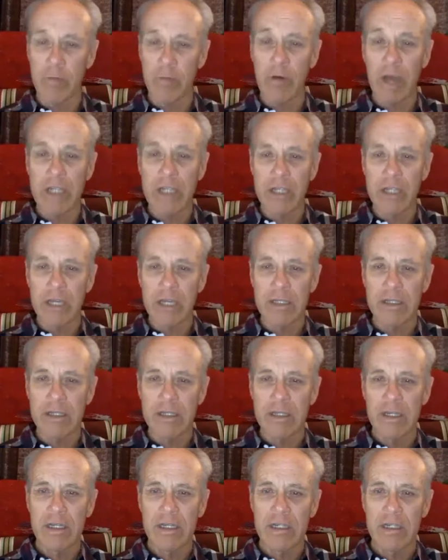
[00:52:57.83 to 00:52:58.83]
project
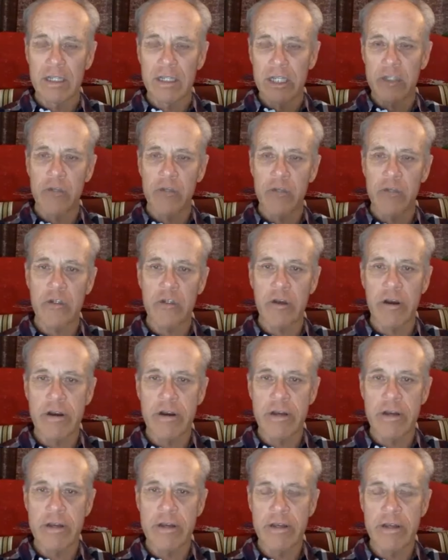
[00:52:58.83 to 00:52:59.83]
to get you started.